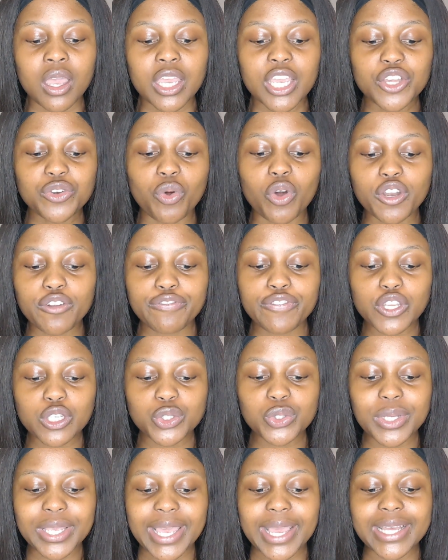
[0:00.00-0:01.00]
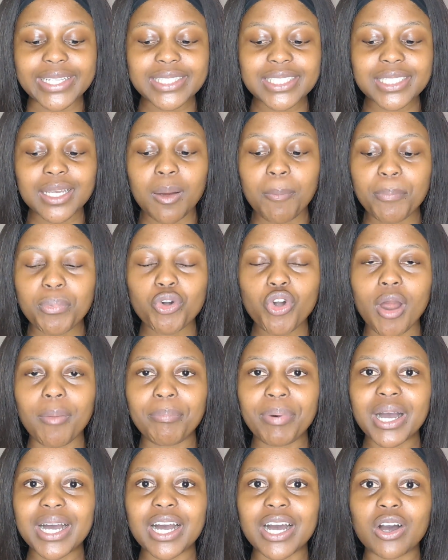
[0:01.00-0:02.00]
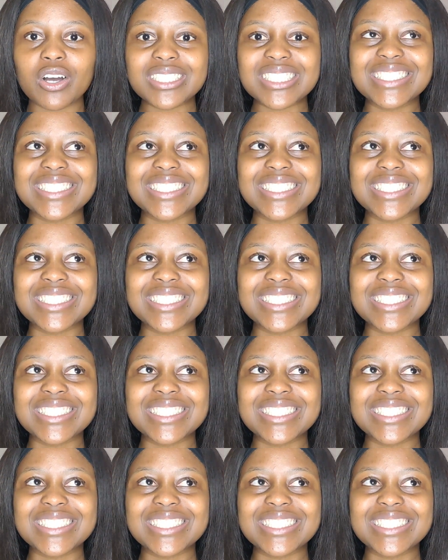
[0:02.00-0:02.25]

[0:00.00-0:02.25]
in order for you to get proper,